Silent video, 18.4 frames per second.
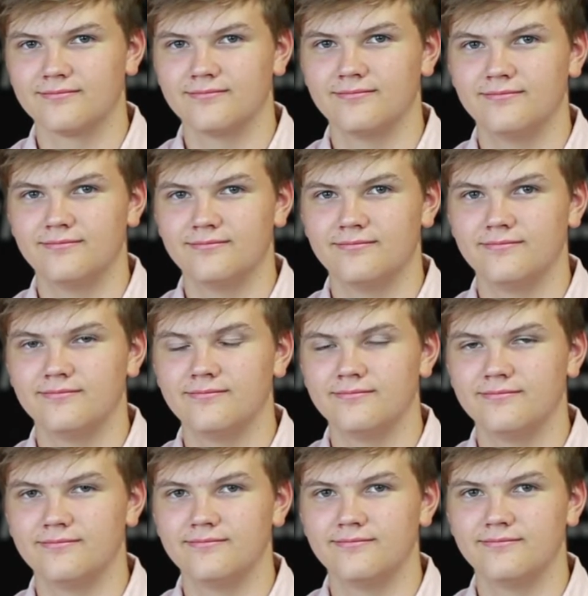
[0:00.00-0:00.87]

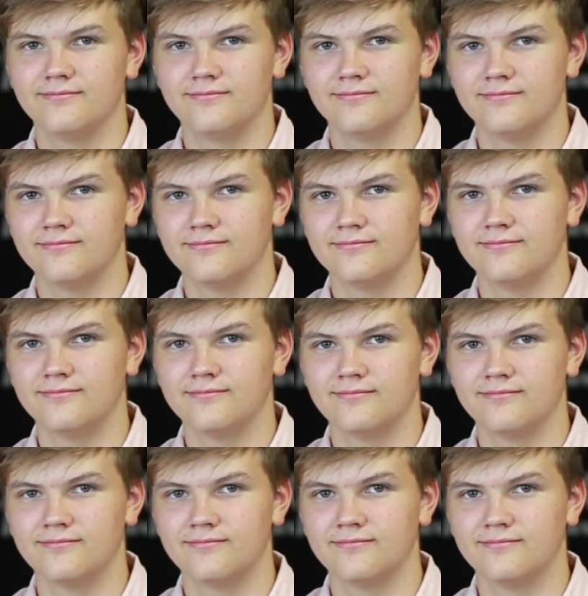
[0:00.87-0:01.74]

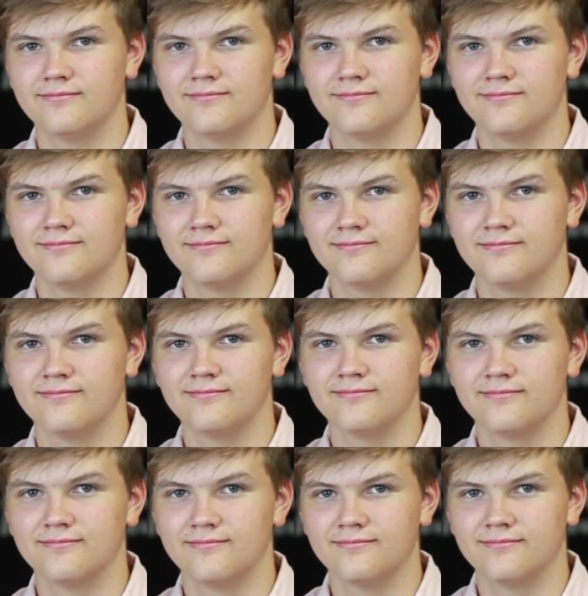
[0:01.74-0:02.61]

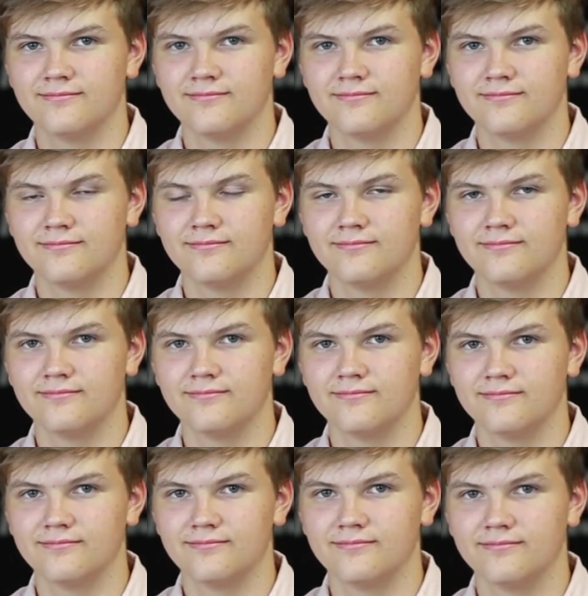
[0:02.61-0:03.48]

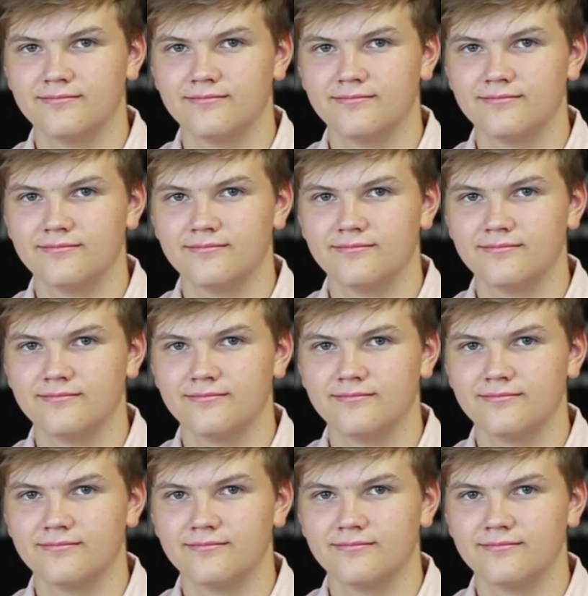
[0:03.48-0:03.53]
(not speaking)